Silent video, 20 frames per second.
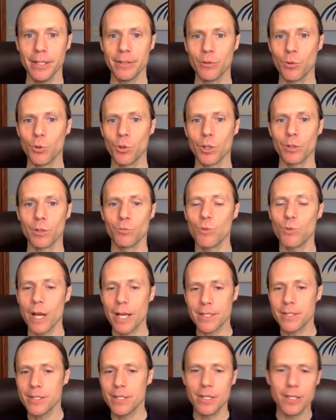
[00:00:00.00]
Or
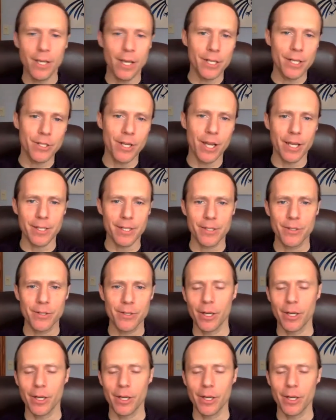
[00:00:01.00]
rest and digest. You're